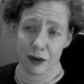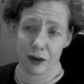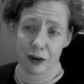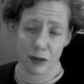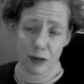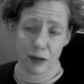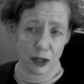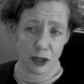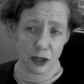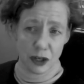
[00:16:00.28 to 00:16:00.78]

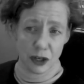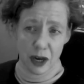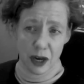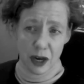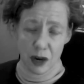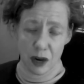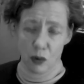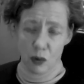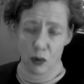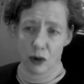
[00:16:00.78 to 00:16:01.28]
much
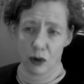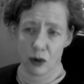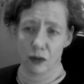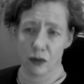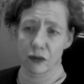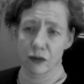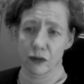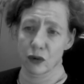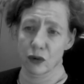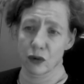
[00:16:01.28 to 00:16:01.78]
at what are
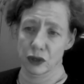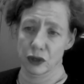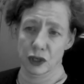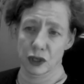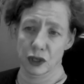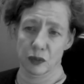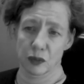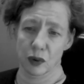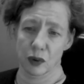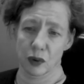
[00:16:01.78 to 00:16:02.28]
the
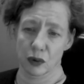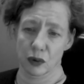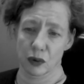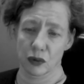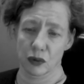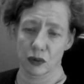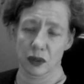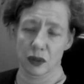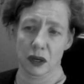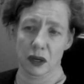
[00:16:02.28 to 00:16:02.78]
forces
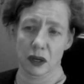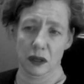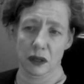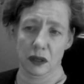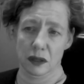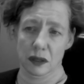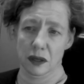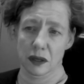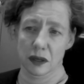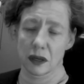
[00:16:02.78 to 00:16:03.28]
posed
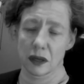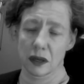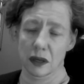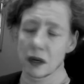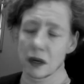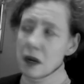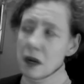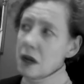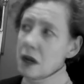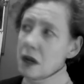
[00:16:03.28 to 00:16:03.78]
against it.
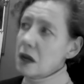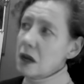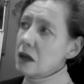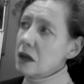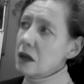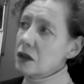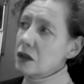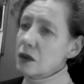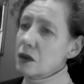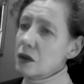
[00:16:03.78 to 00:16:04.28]

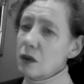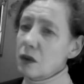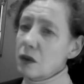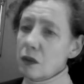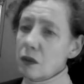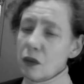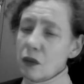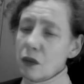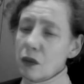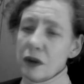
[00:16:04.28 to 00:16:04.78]
And so what
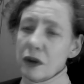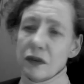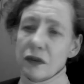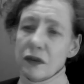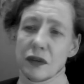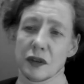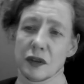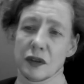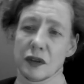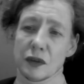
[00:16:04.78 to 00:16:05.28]
one of the
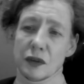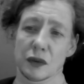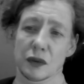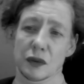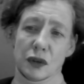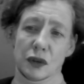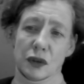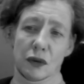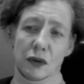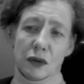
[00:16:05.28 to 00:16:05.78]
things that
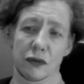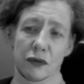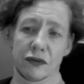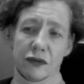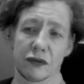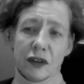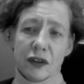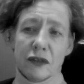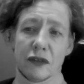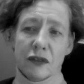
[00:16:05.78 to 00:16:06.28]
was so
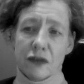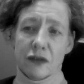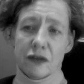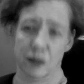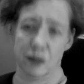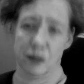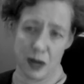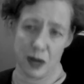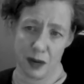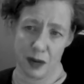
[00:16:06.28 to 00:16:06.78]
fun for
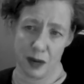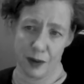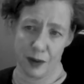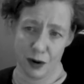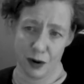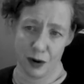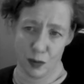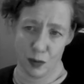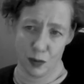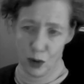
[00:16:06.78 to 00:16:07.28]
me
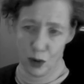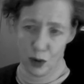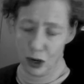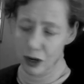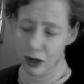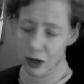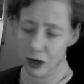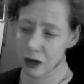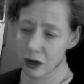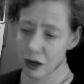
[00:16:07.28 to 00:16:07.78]
about your book
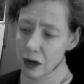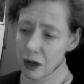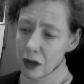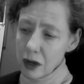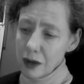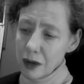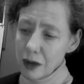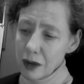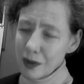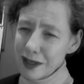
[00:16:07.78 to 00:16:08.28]

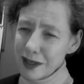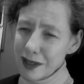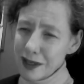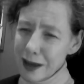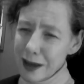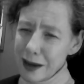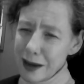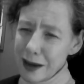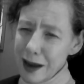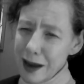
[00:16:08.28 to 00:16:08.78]
was
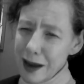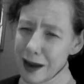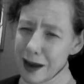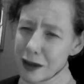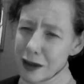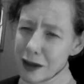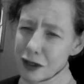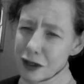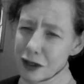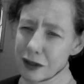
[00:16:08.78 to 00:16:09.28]
that
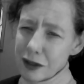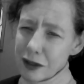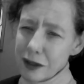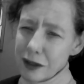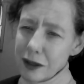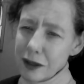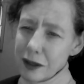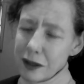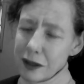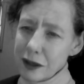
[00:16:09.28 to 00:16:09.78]

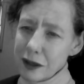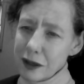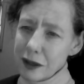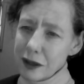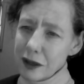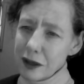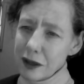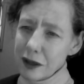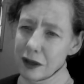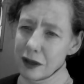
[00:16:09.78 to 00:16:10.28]
actually
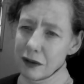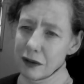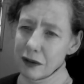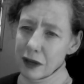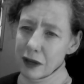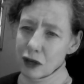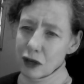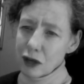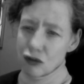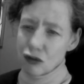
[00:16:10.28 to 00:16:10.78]
you
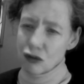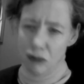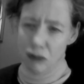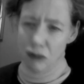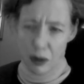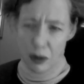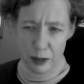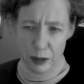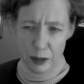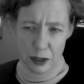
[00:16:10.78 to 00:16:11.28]
like
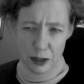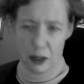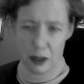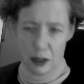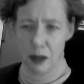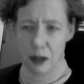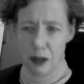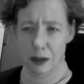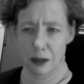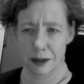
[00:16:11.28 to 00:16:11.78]

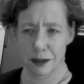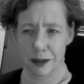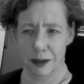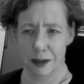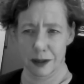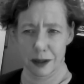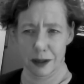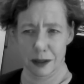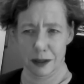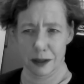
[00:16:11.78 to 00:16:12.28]
dramatize
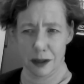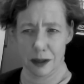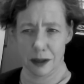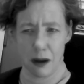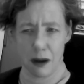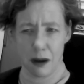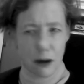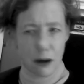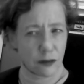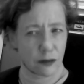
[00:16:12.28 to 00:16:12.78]
this
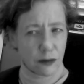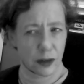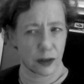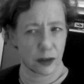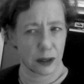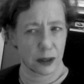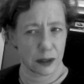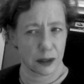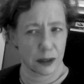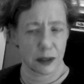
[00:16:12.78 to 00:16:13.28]

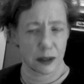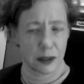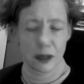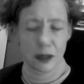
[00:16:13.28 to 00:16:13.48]
conflict